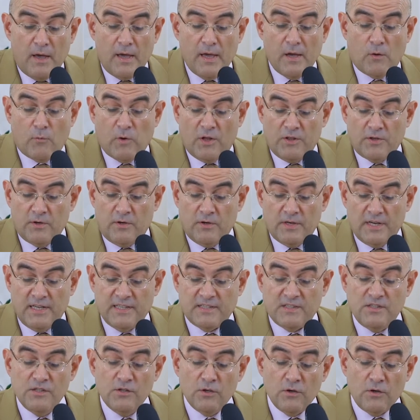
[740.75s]
Ecuador
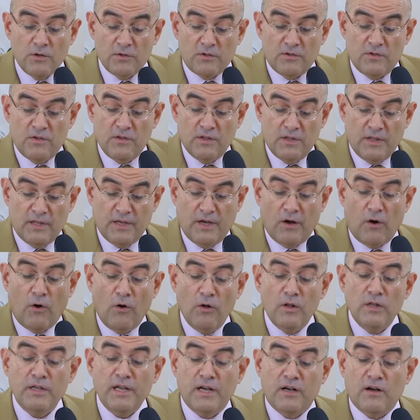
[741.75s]
is not the
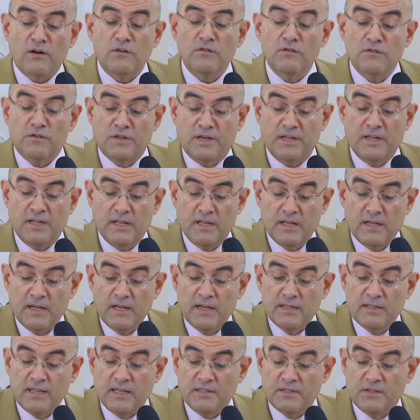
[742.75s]
only country
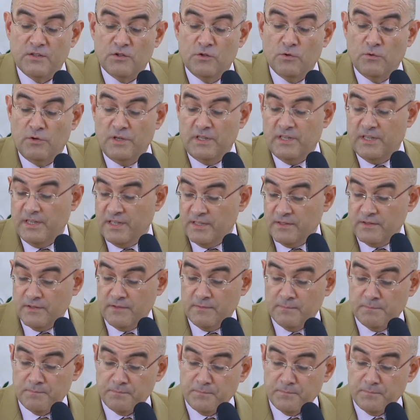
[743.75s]
that is doing this.